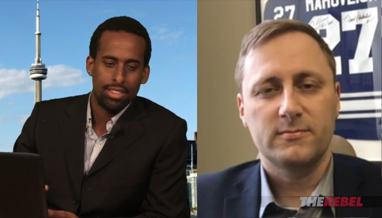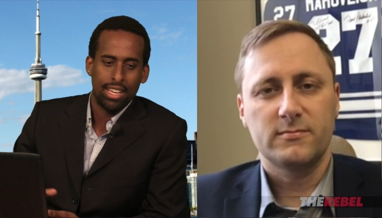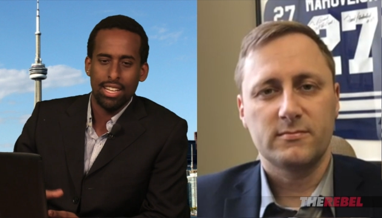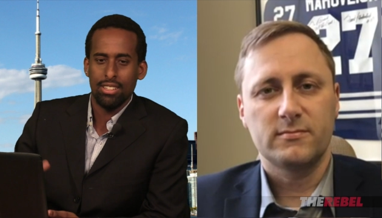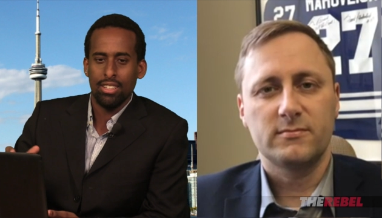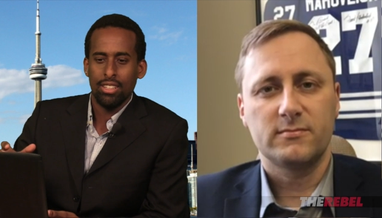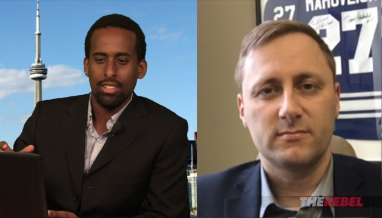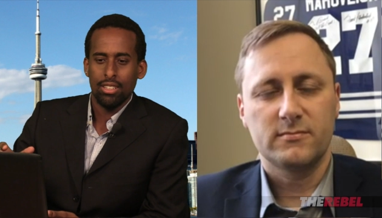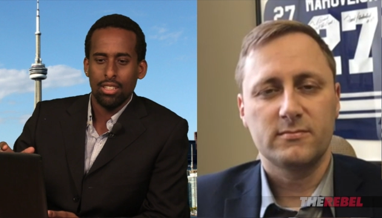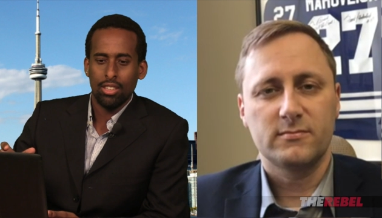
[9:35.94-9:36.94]
Speaker 1: then
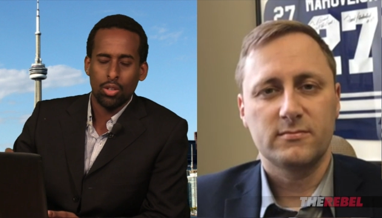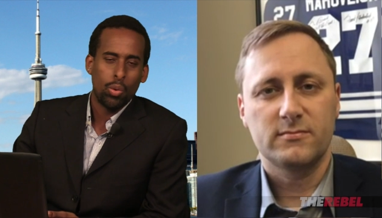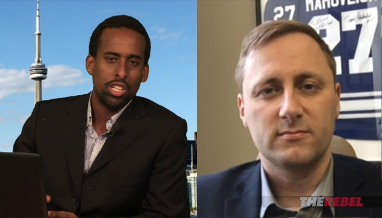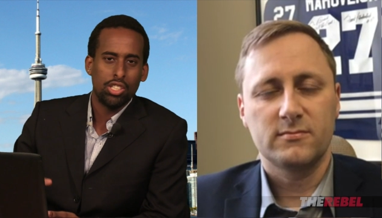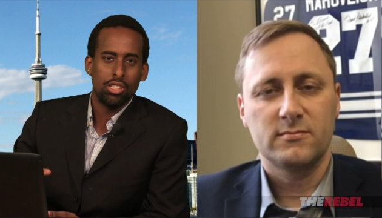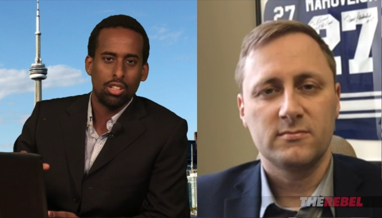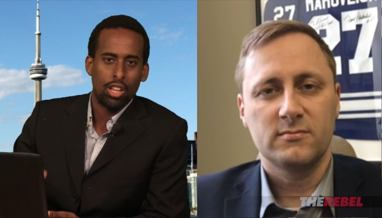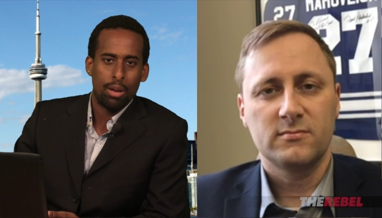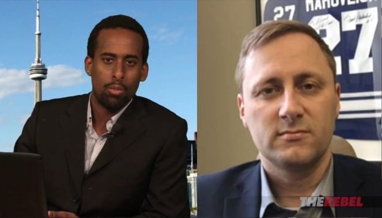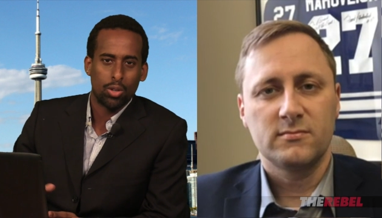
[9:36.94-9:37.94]
the question is a
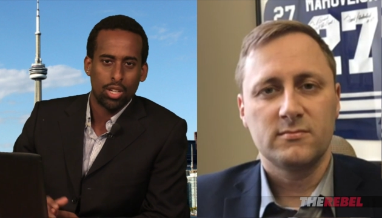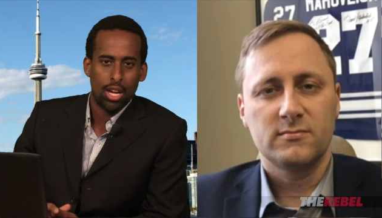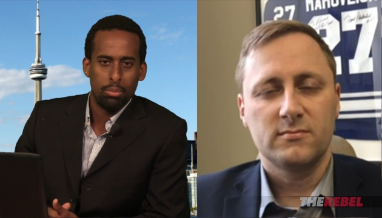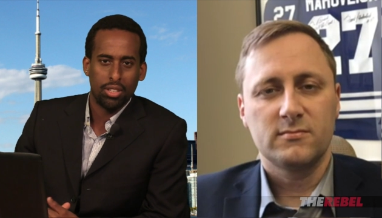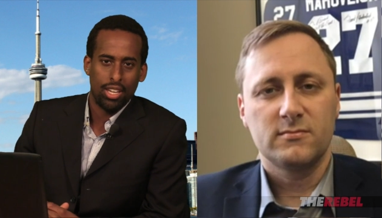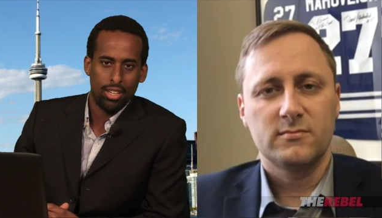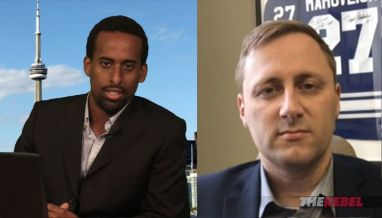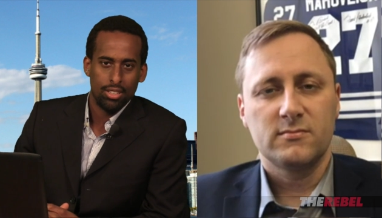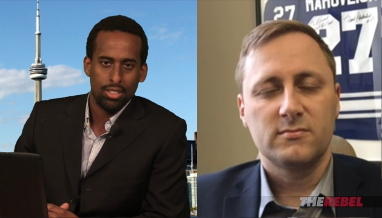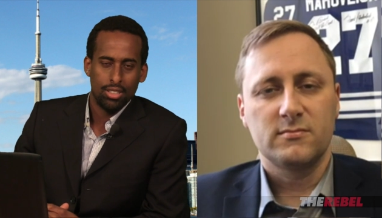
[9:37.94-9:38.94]
lot more
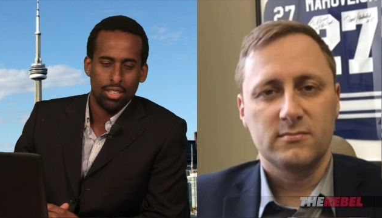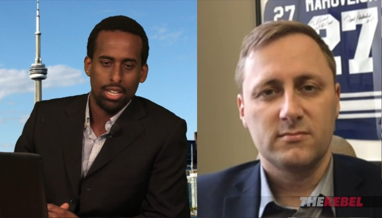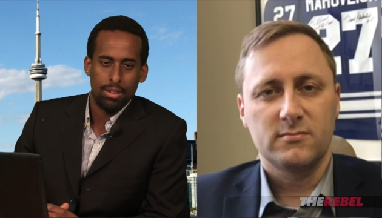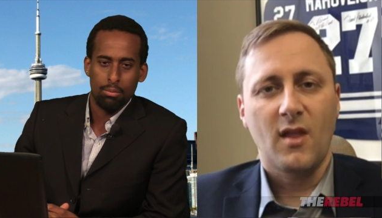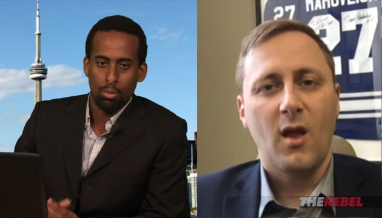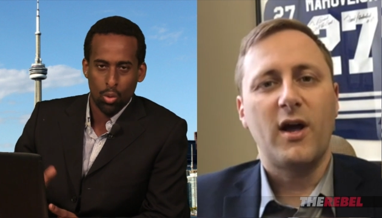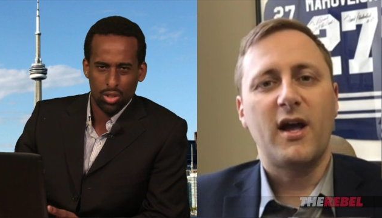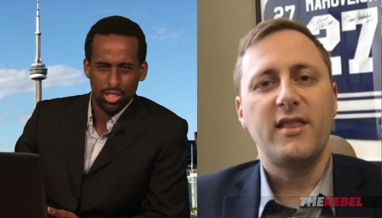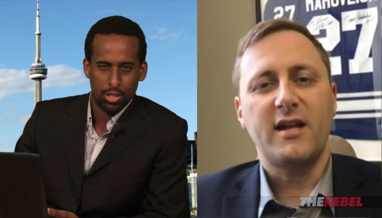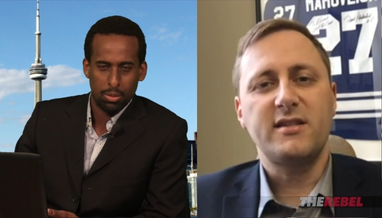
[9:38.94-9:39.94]
complicated. Um,
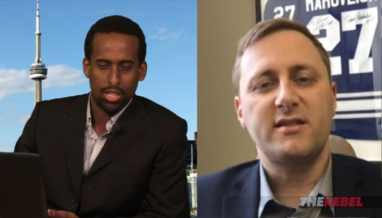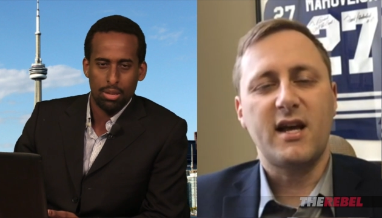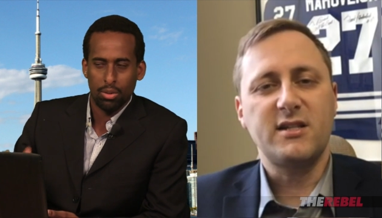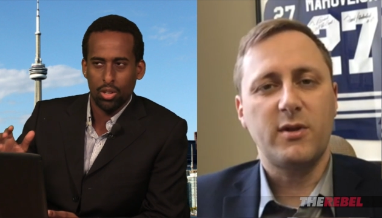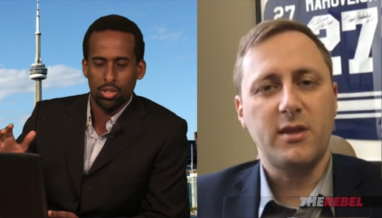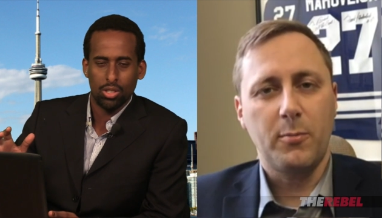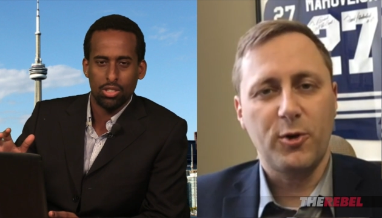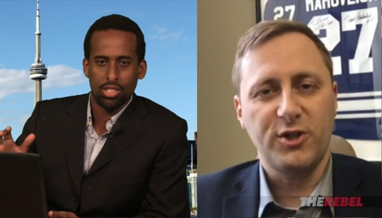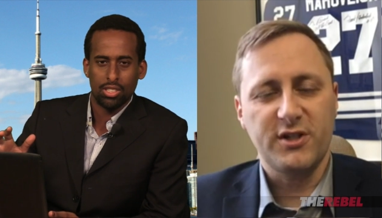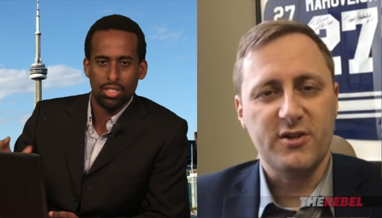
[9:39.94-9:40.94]
morally well, that's, speaking, that's what the
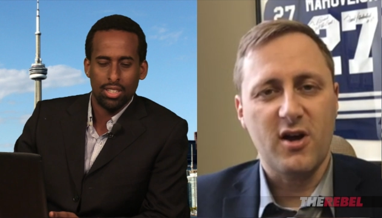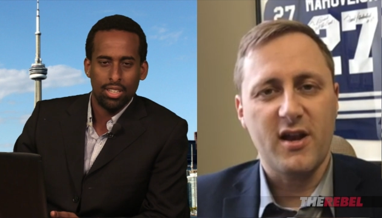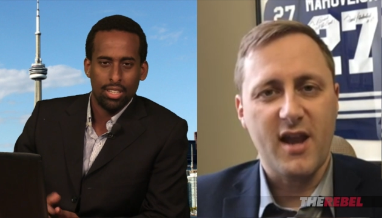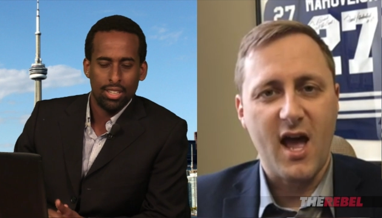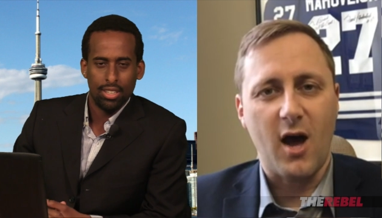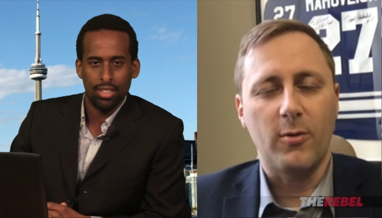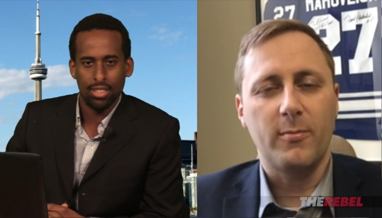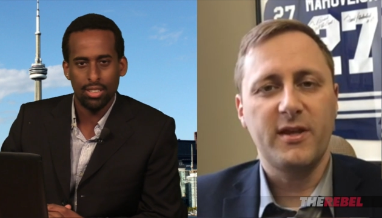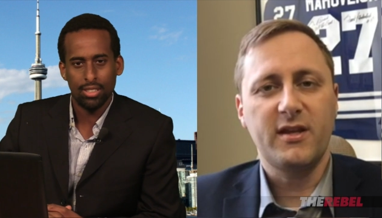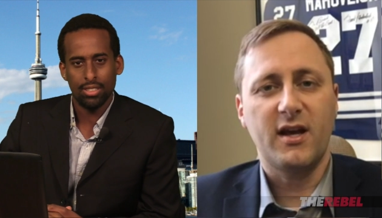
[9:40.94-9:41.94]
push is
Speaker 2: on
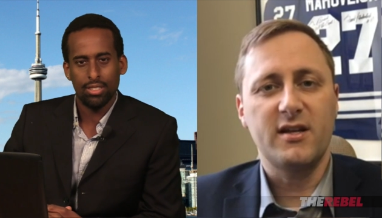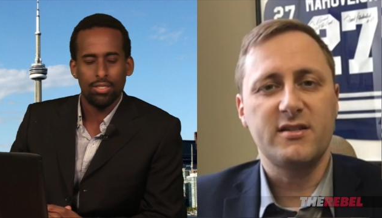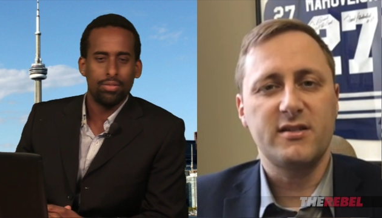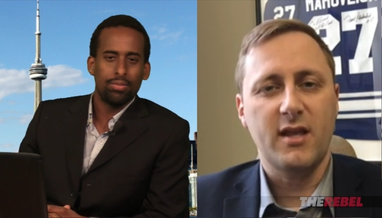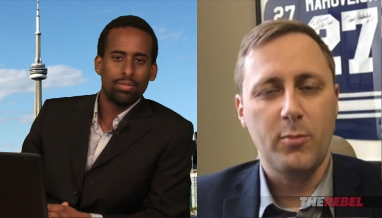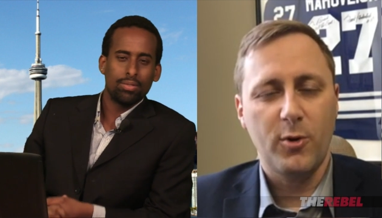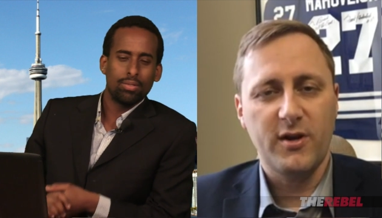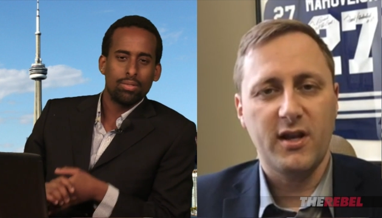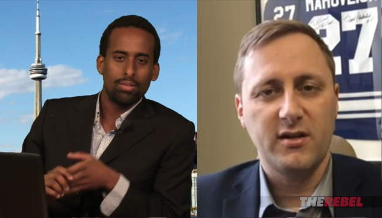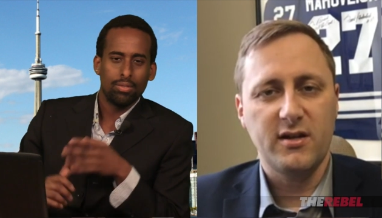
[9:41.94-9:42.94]
now because they
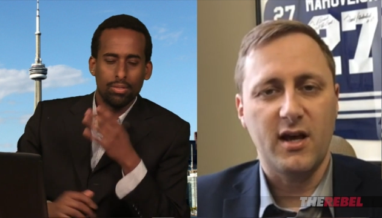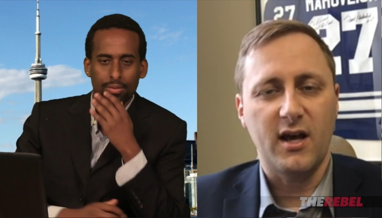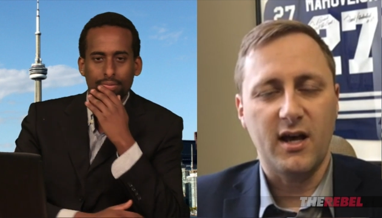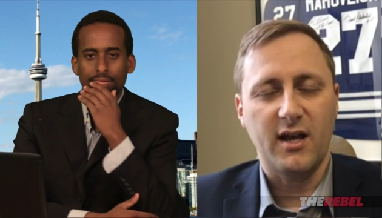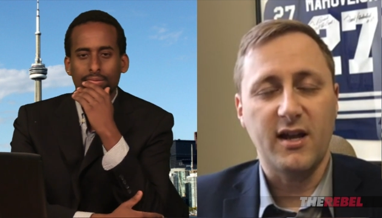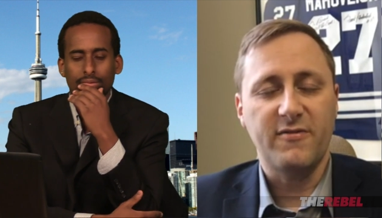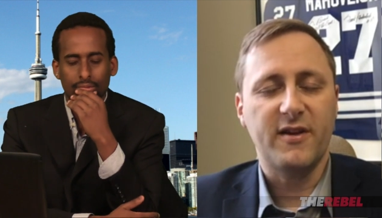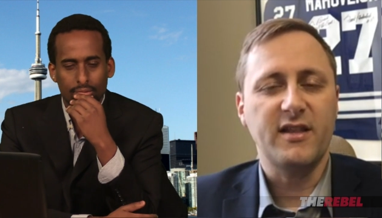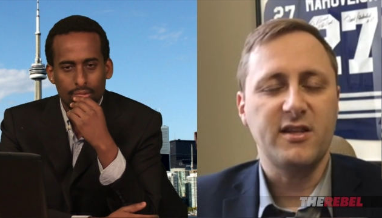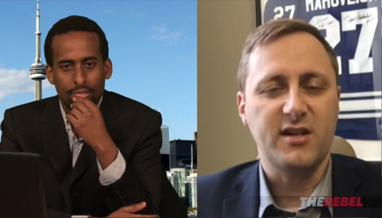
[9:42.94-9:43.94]
put in, uh, and I
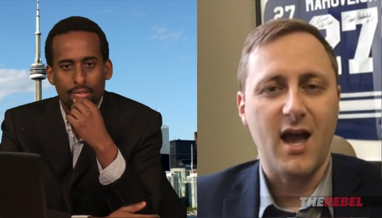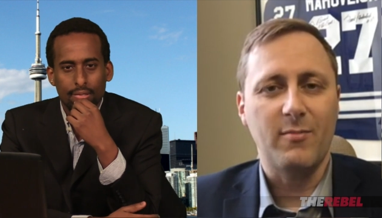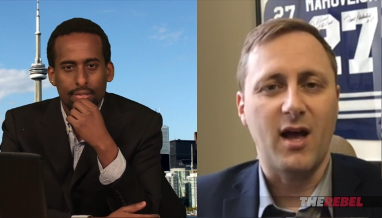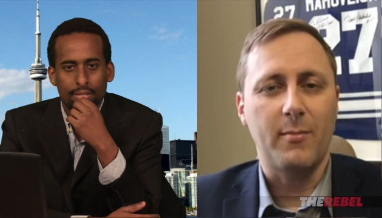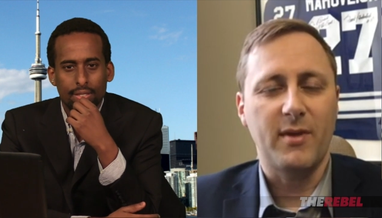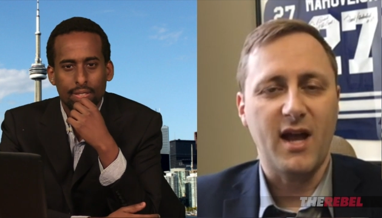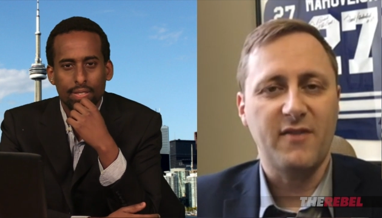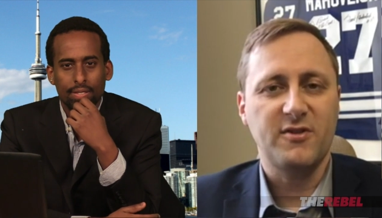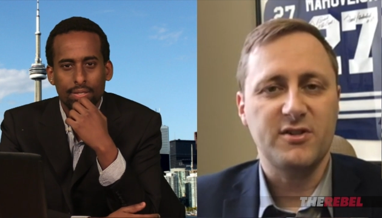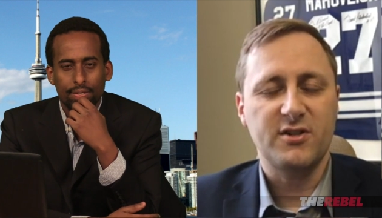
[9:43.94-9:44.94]
forget the timeline, but
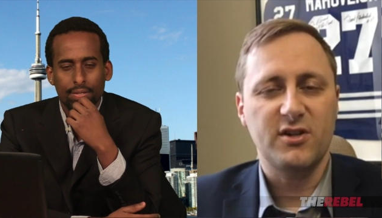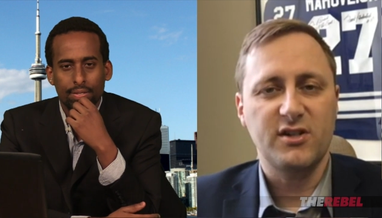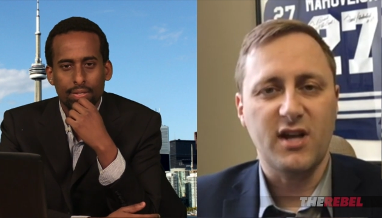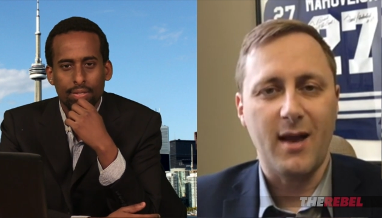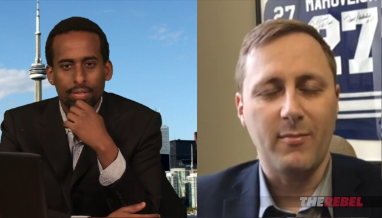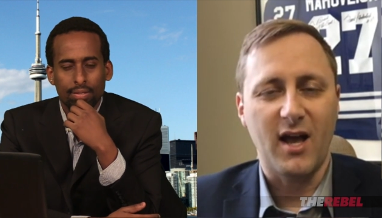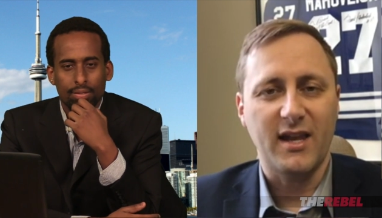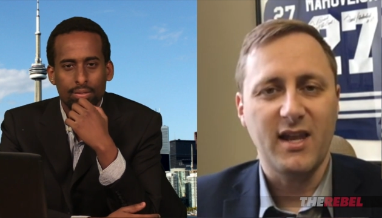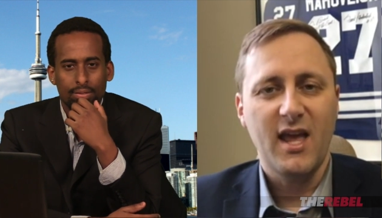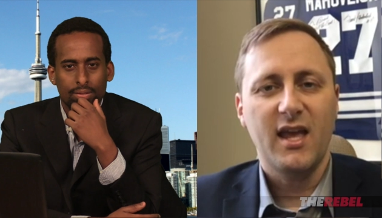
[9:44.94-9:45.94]
after a certain
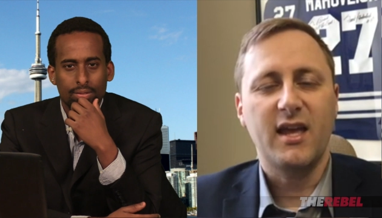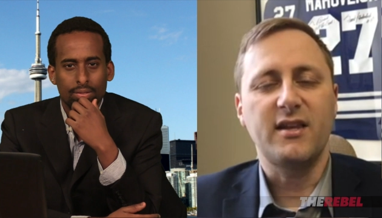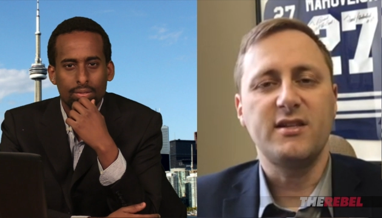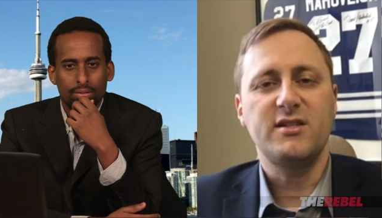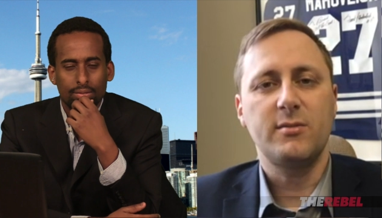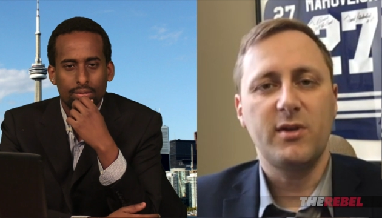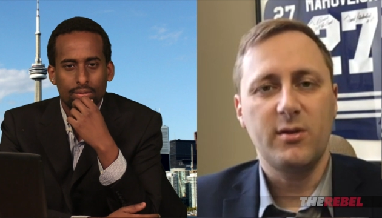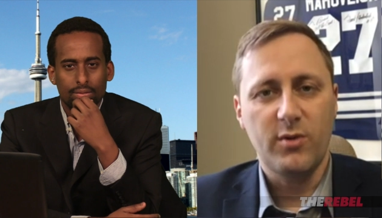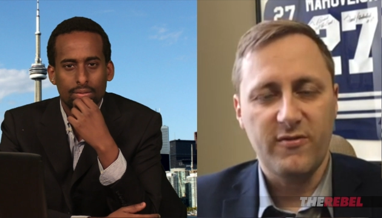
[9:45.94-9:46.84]
timeline, it needs to be